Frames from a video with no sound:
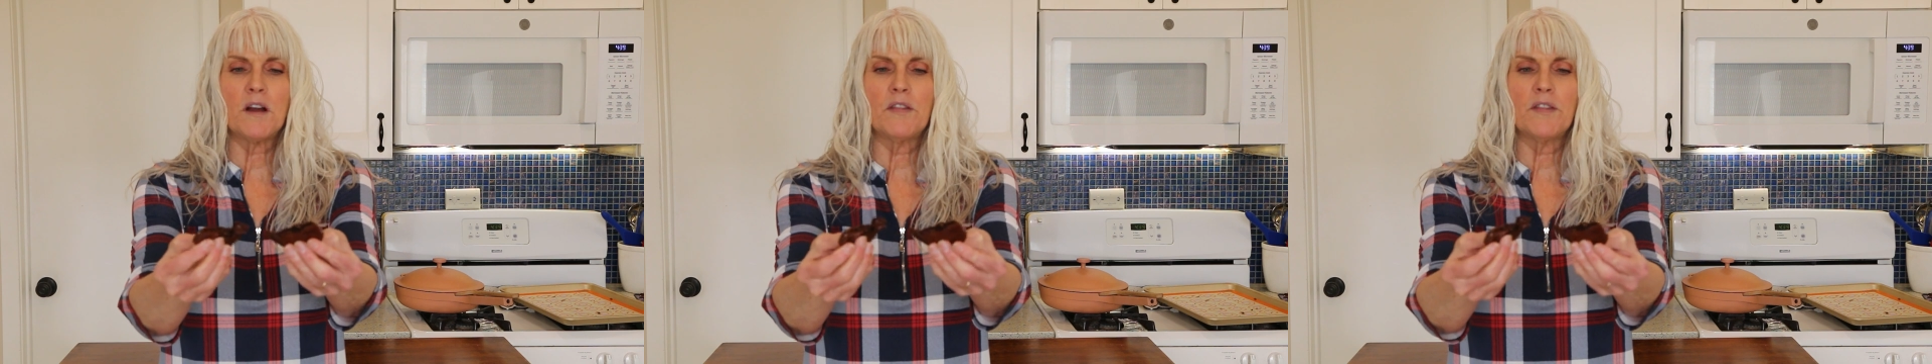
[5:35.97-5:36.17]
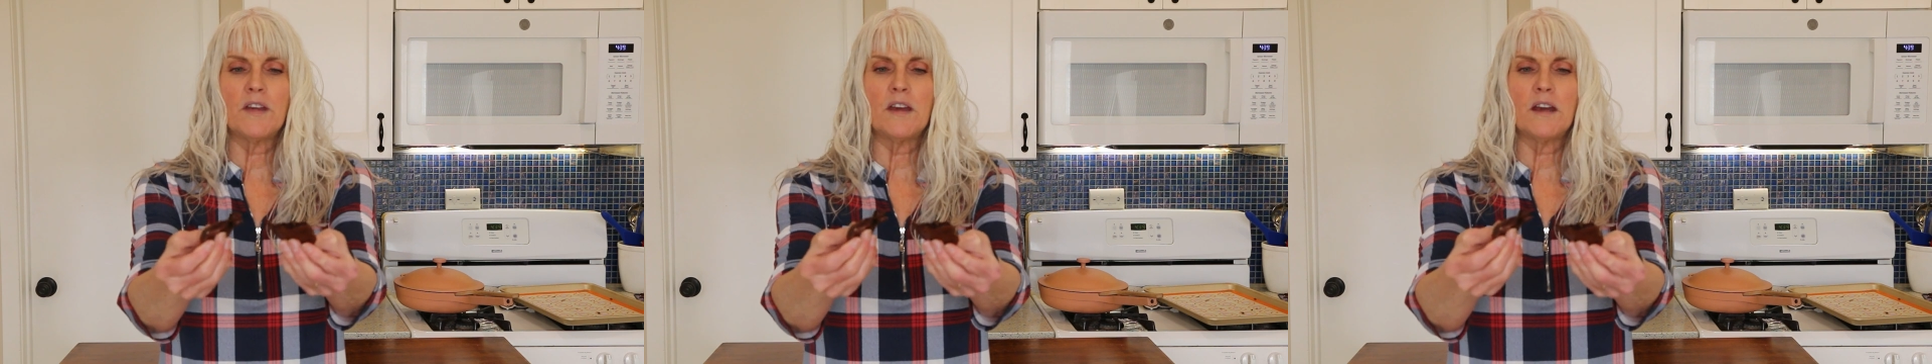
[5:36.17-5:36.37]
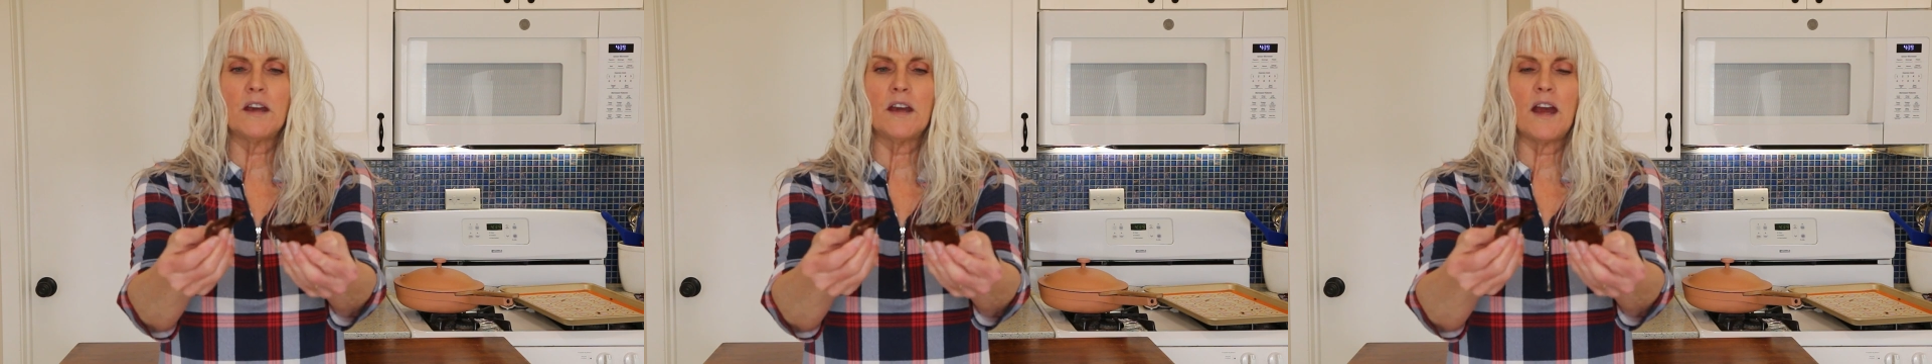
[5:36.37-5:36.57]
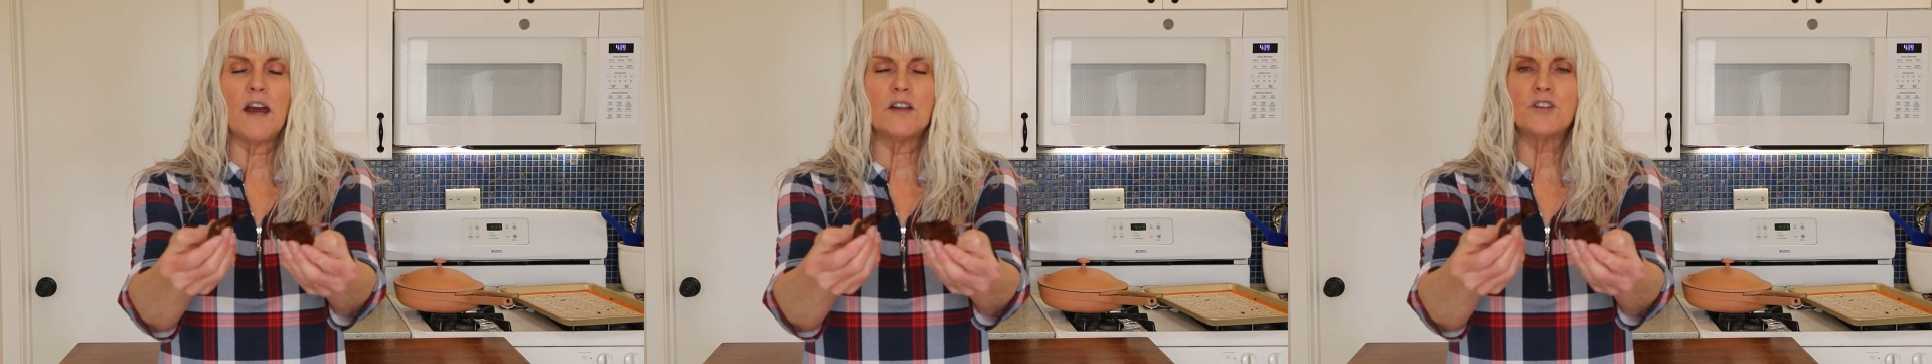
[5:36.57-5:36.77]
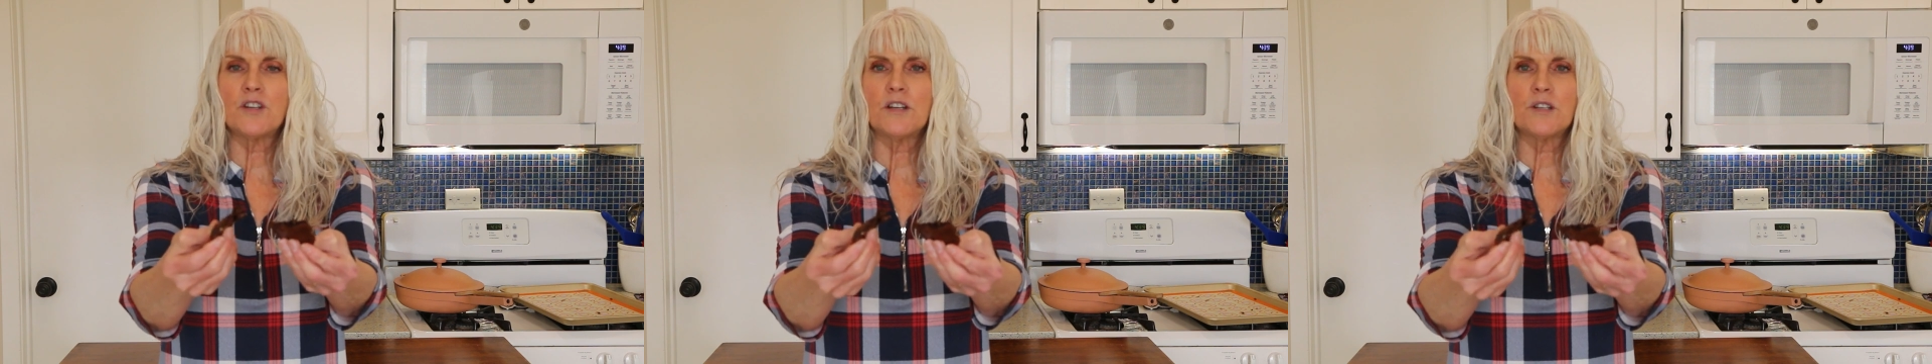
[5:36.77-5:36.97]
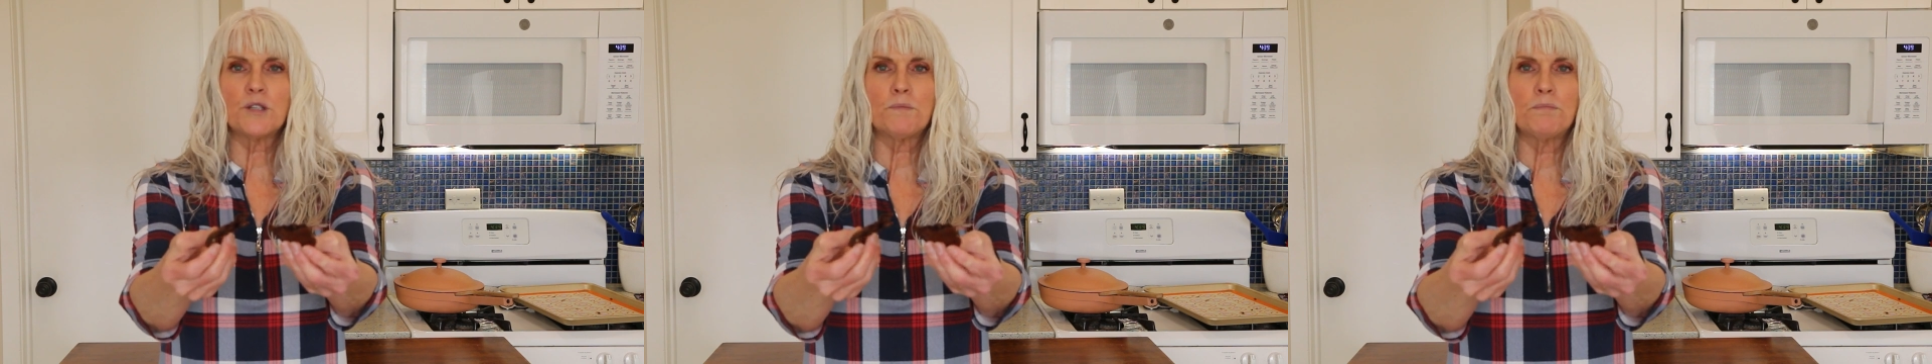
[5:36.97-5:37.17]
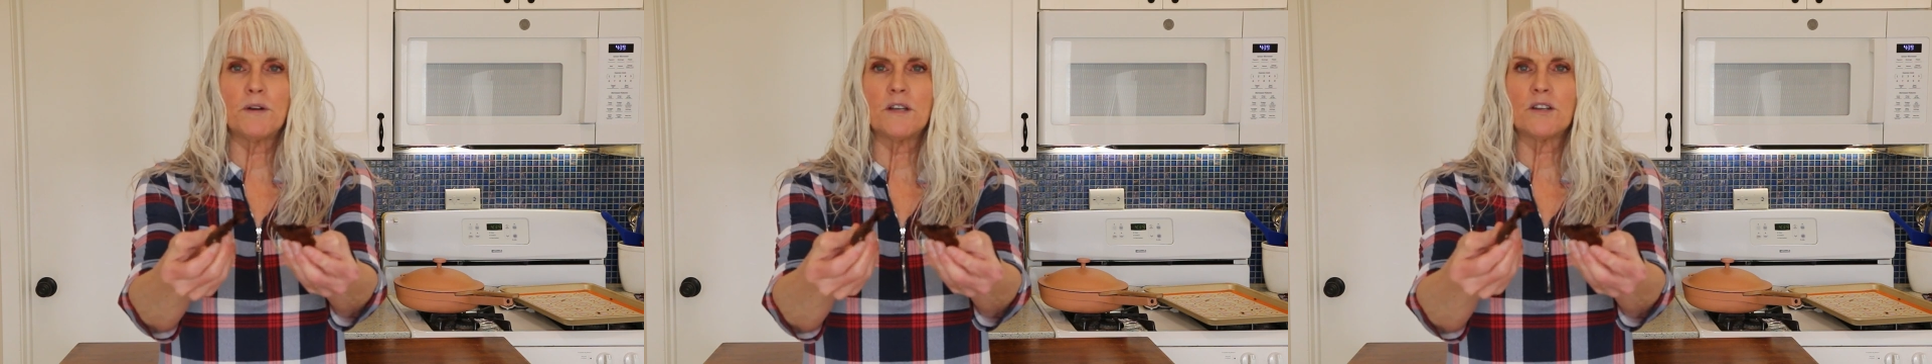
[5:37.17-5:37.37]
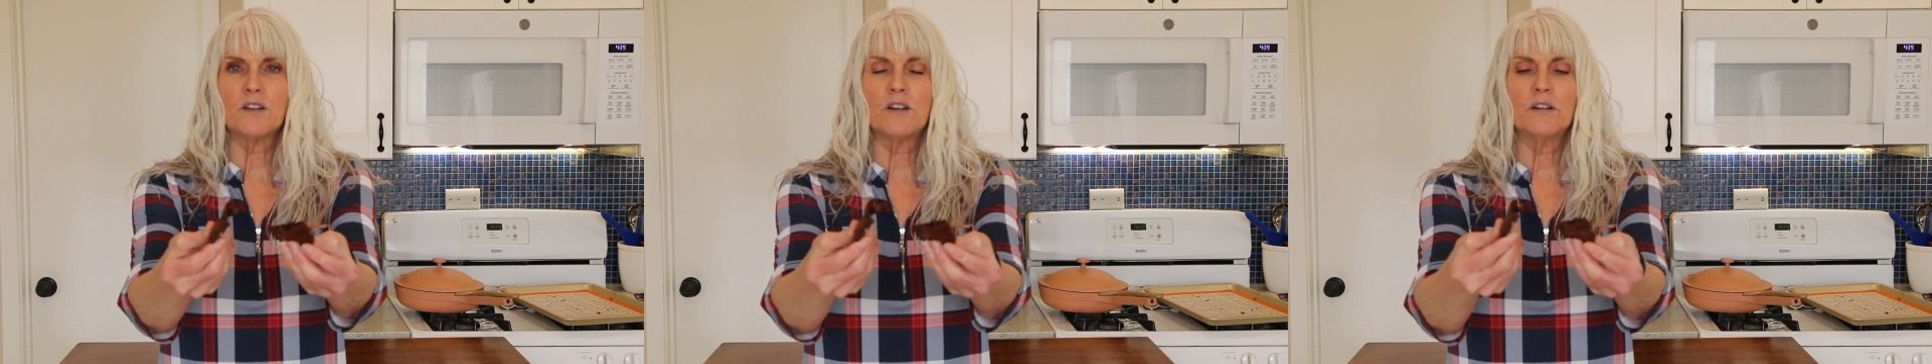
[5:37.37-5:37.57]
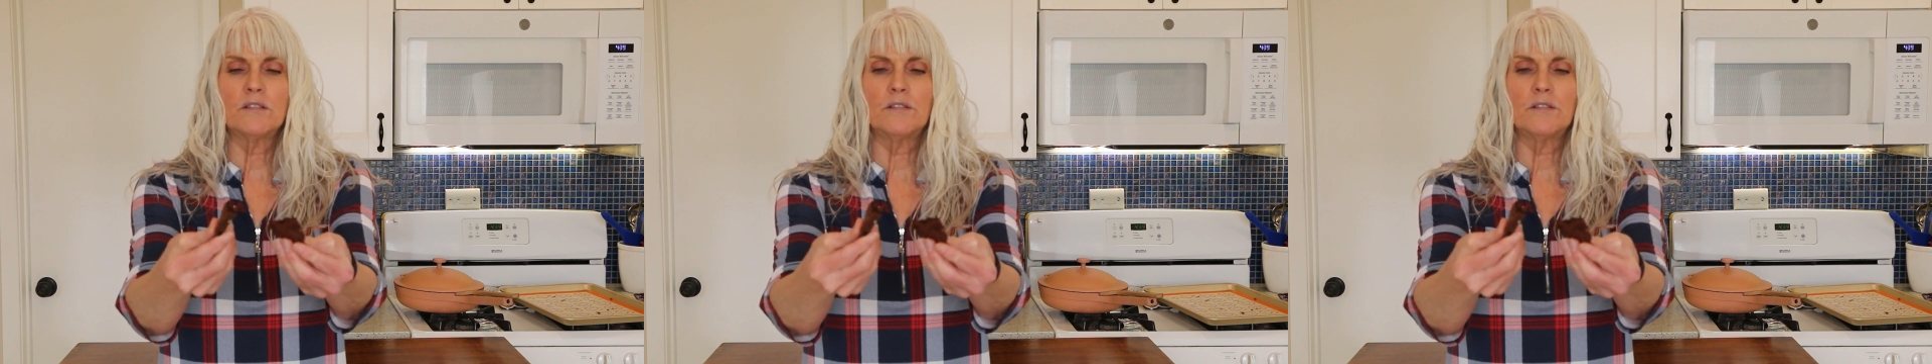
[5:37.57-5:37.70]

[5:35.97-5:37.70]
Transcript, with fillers: on the edges but